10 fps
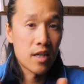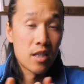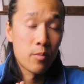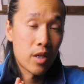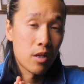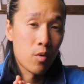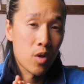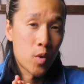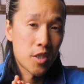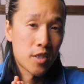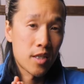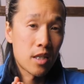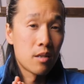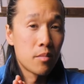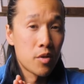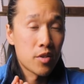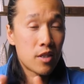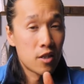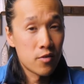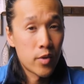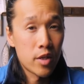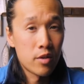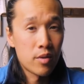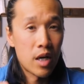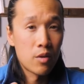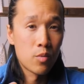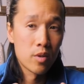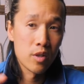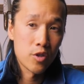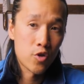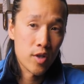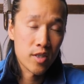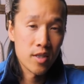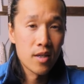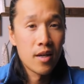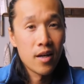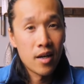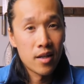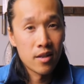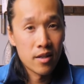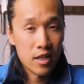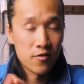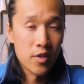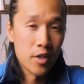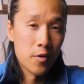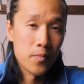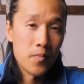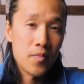and depending on what questions I get the most in this video, I will address it in the next video.